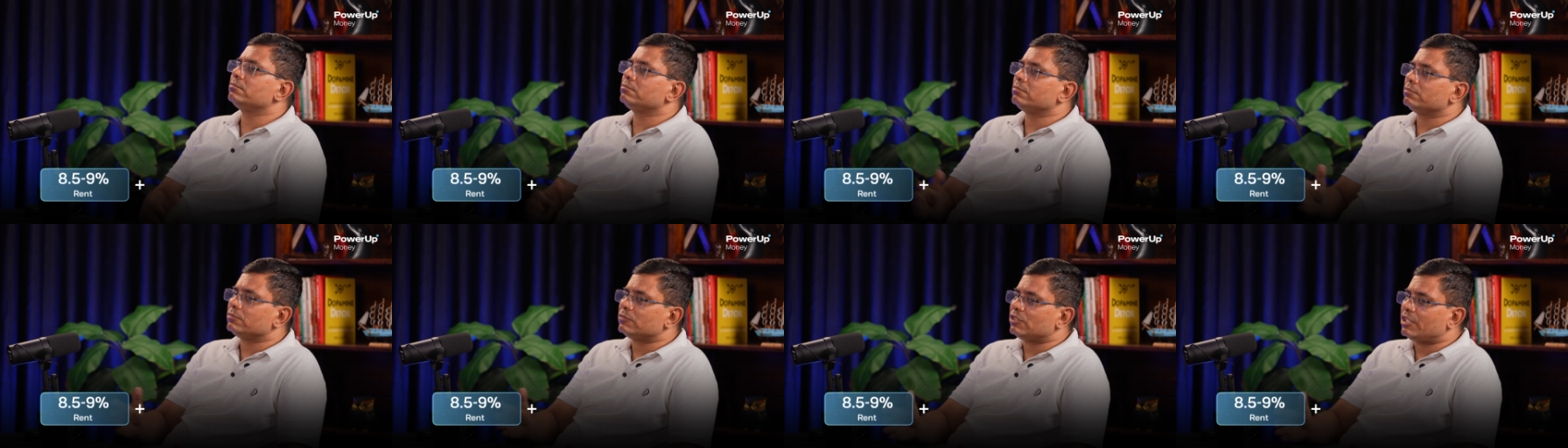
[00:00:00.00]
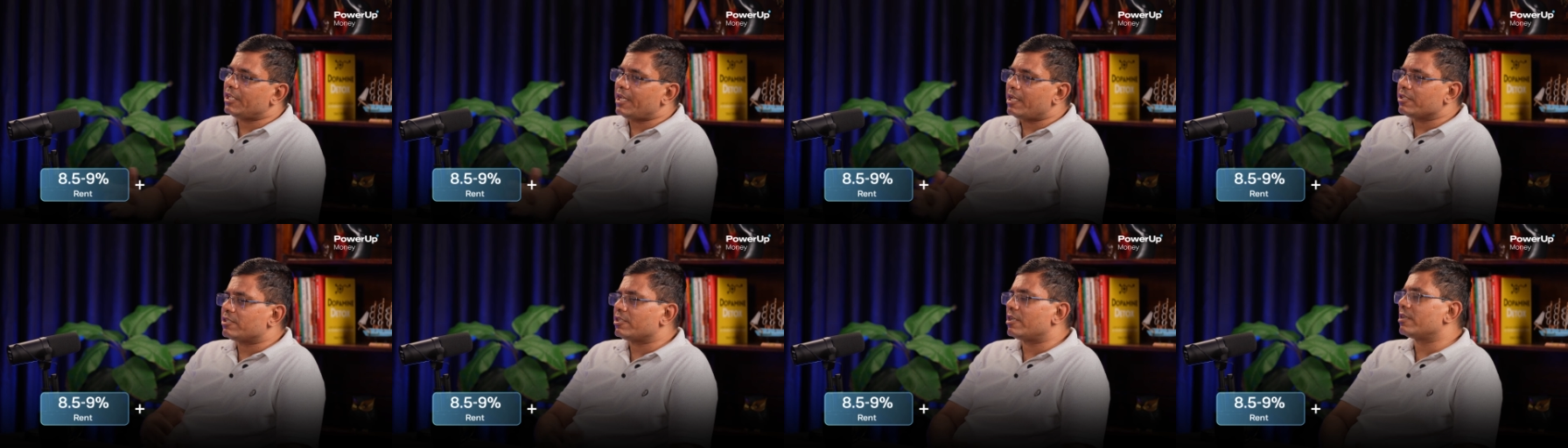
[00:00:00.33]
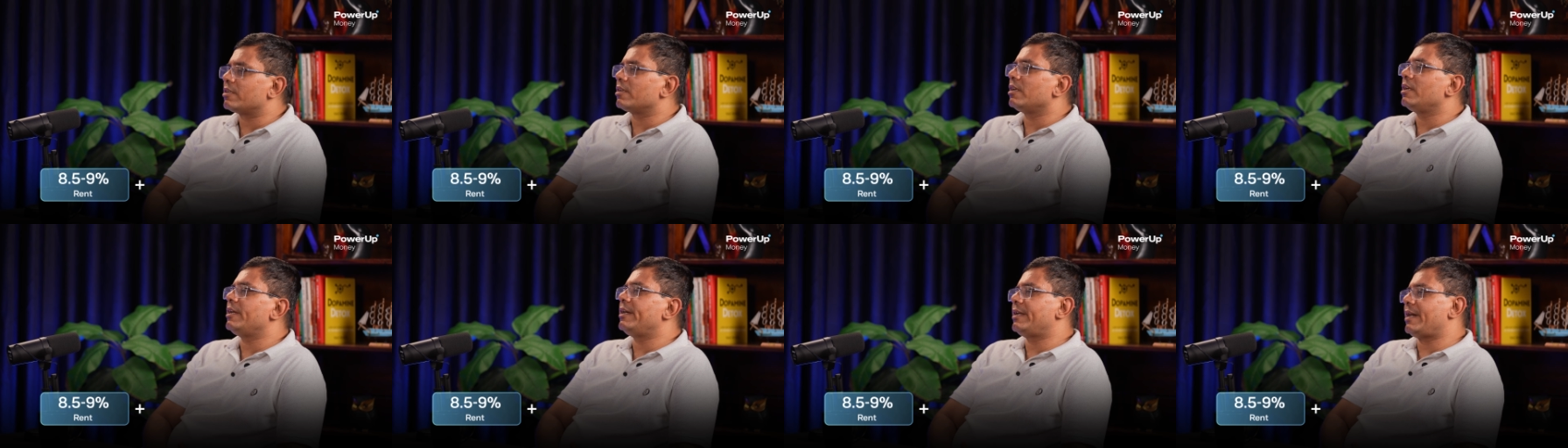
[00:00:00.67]
they
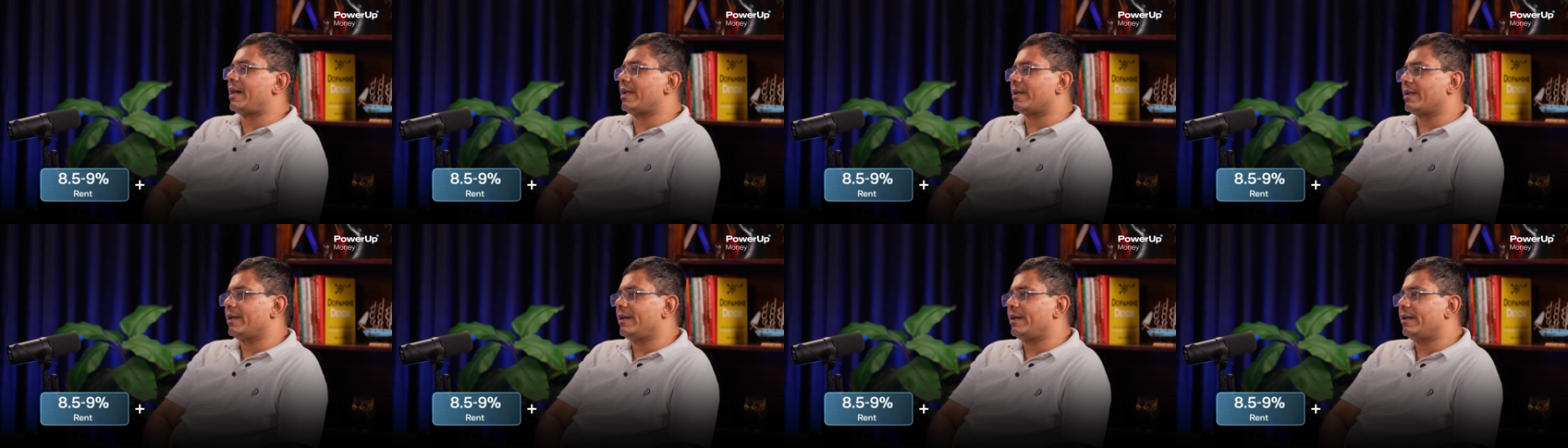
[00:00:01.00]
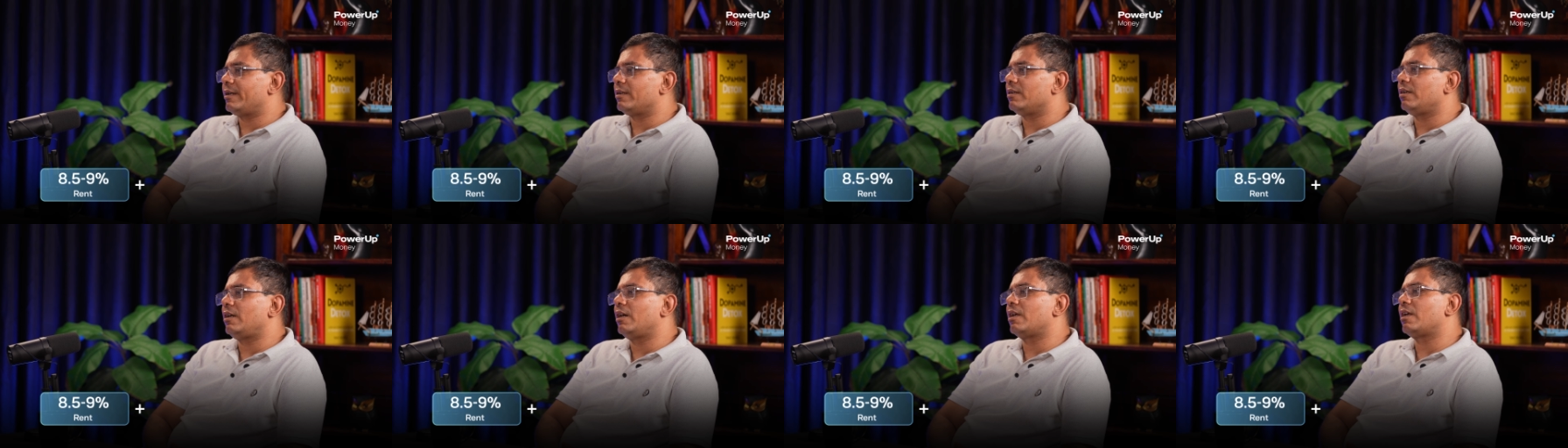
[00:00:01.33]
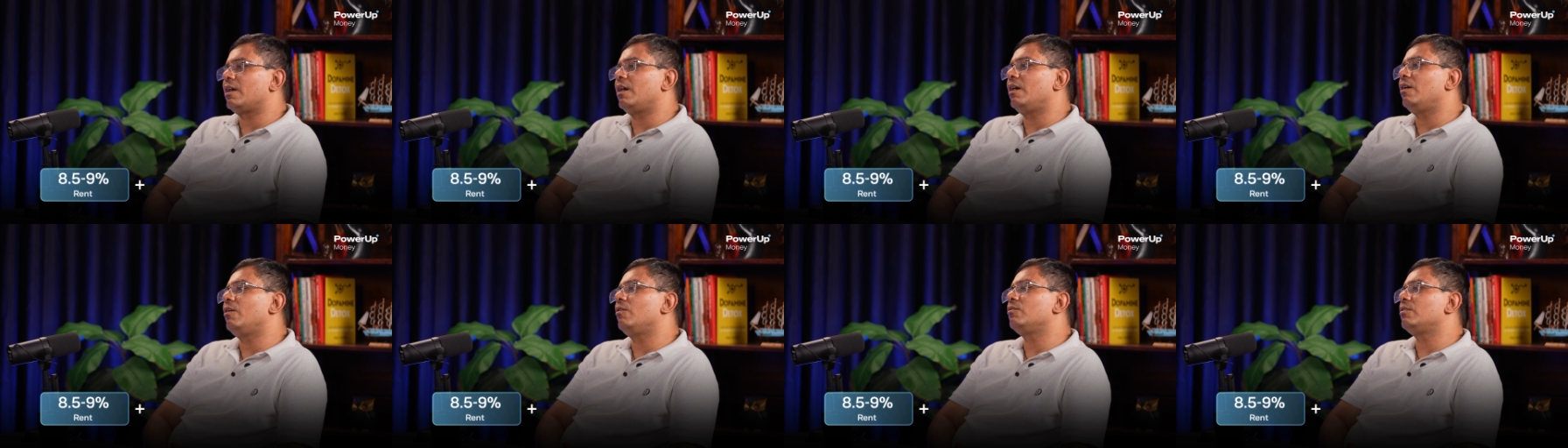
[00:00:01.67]
generally target
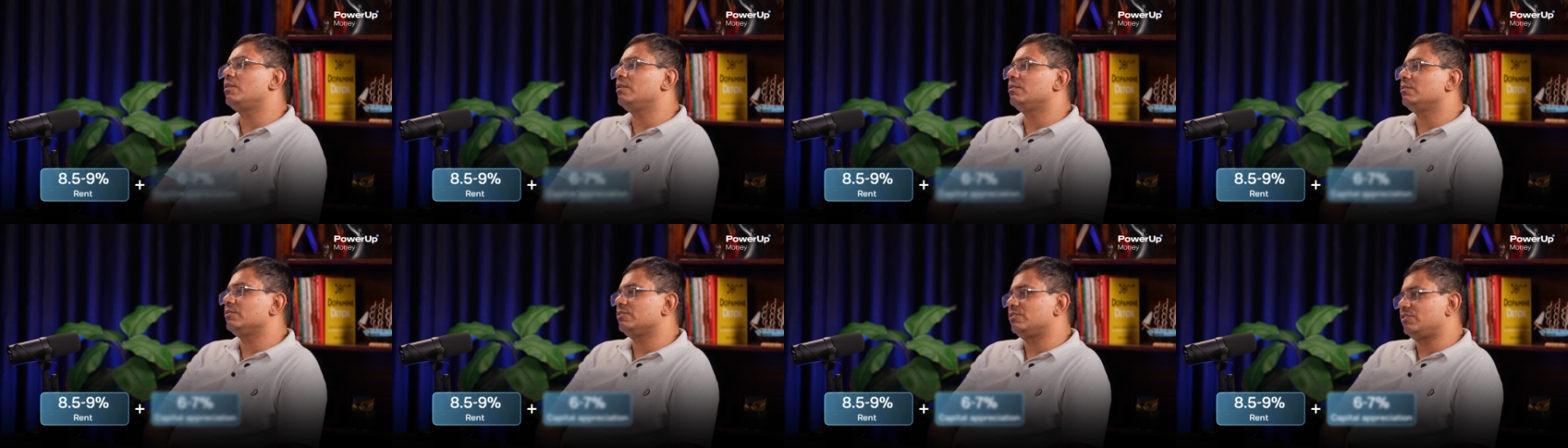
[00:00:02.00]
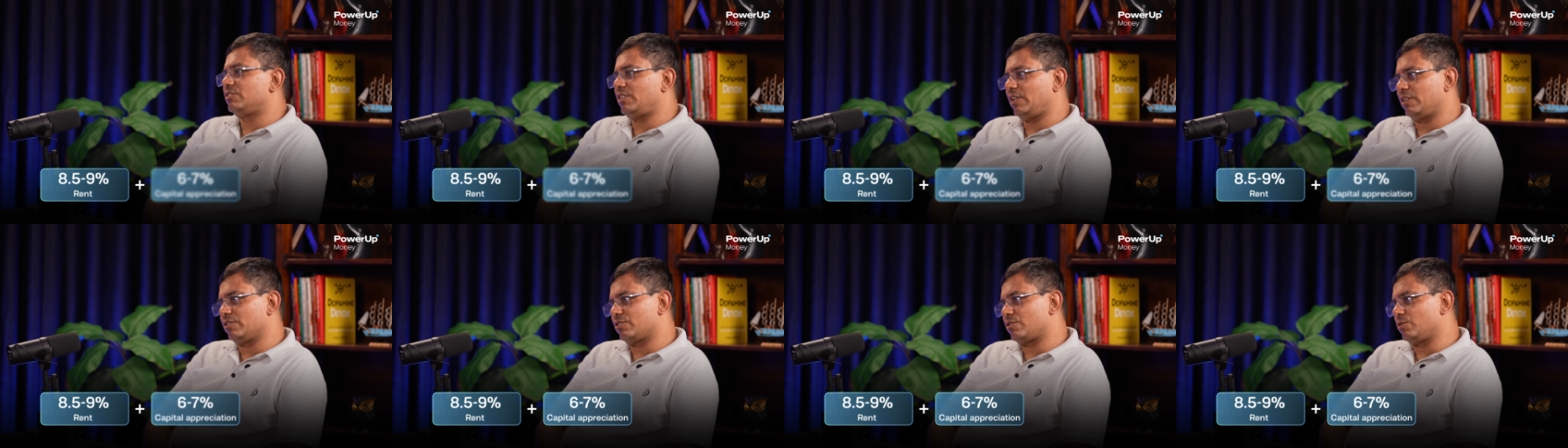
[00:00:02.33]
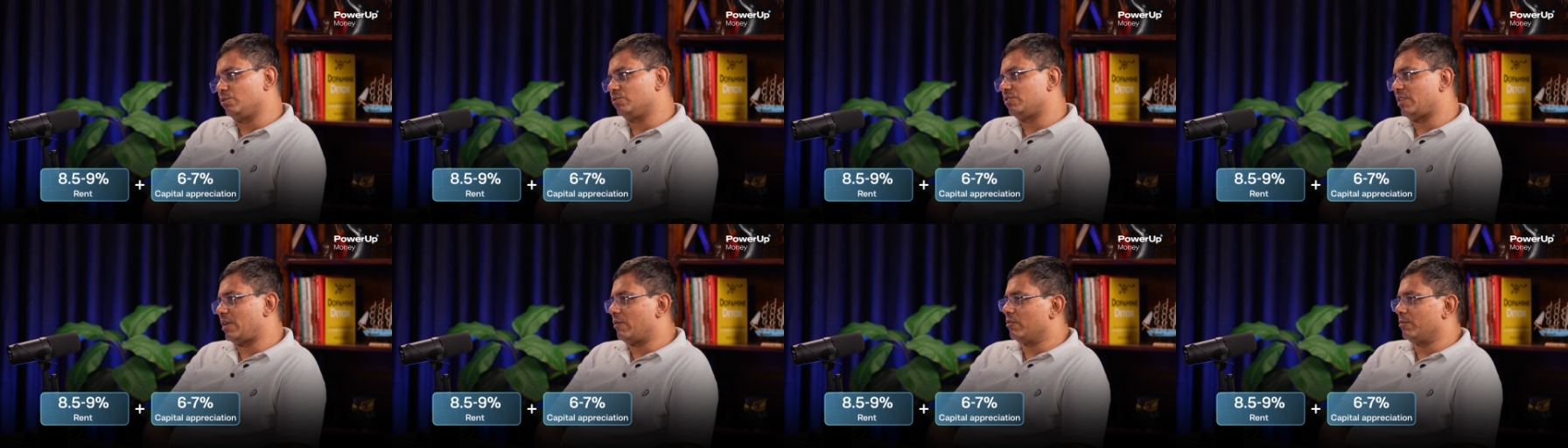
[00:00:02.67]
around 6 to
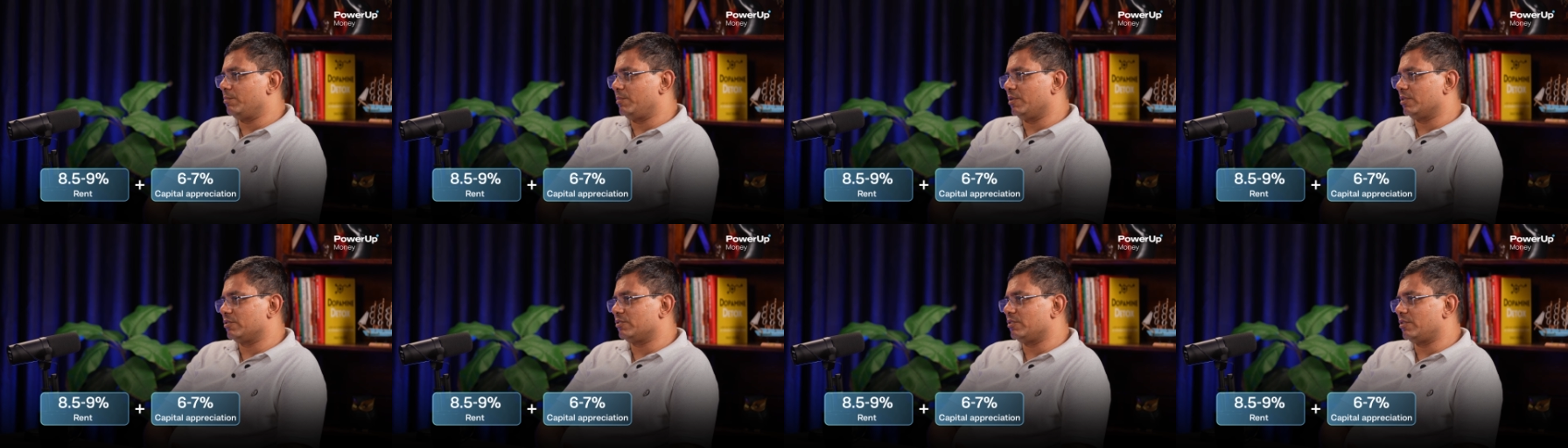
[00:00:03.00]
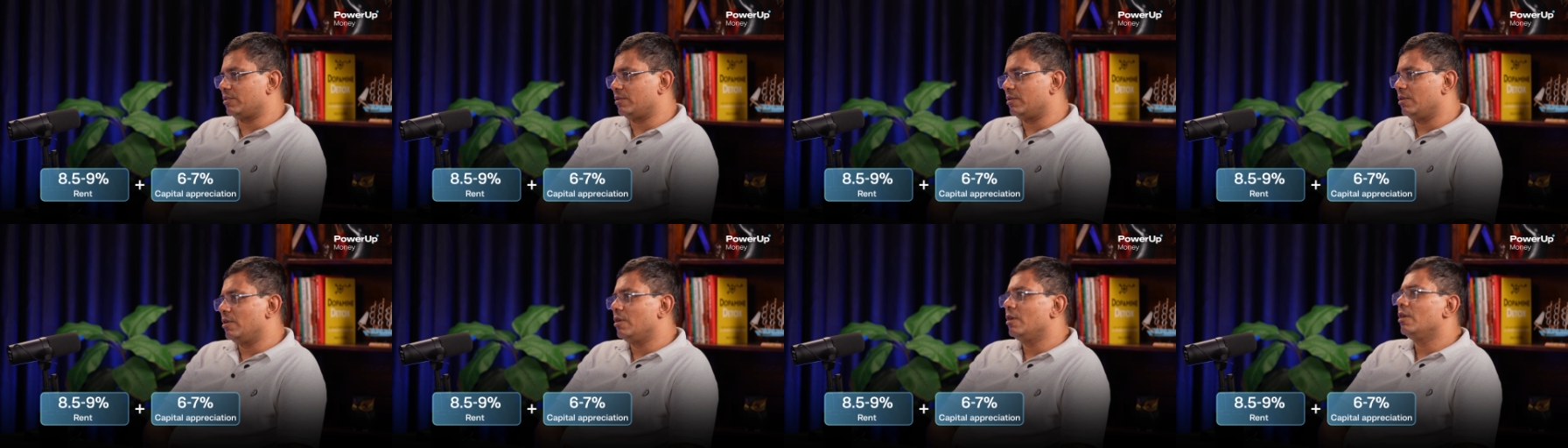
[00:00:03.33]
7%.